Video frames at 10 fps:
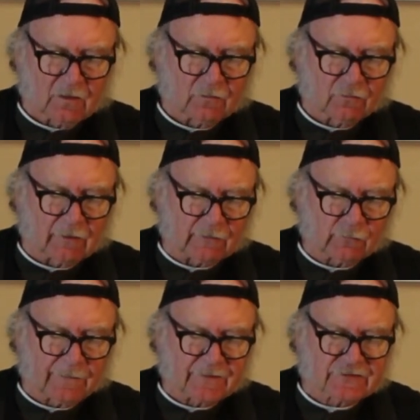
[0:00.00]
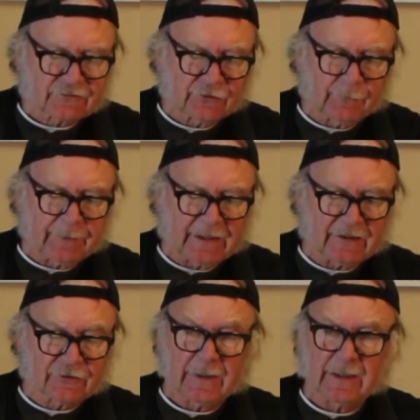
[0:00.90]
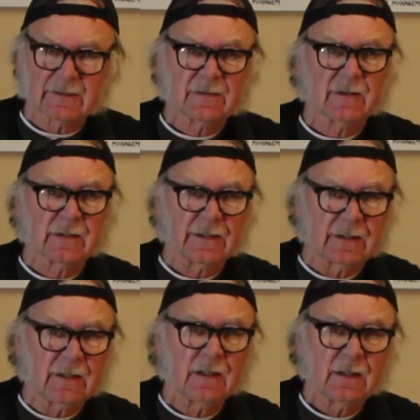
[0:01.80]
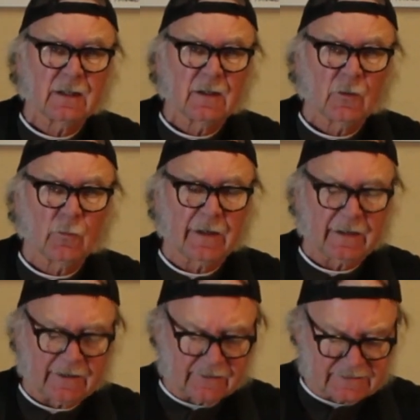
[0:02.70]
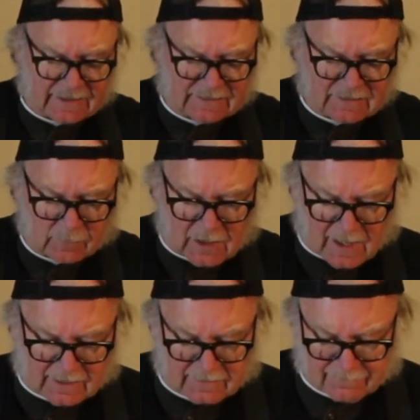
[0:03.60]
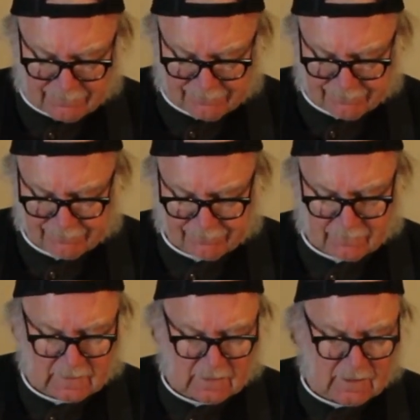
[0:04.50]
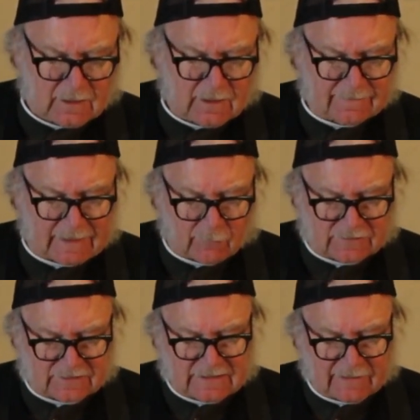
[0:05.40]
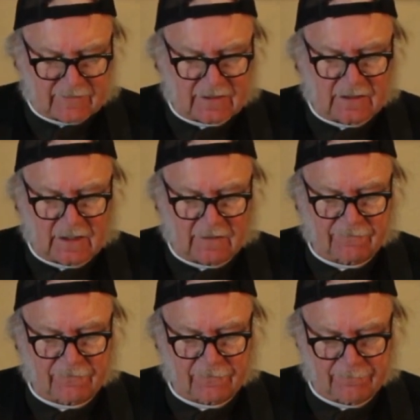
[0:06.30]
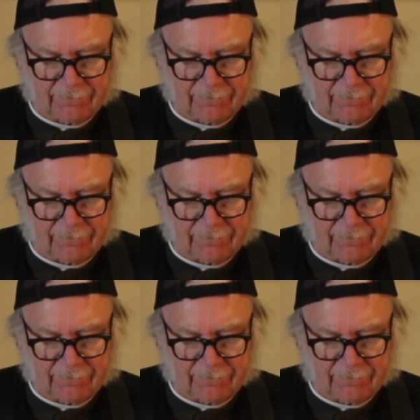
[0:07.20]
right where the screw penetrates the lid, where it intersects the block. And that will just give it enough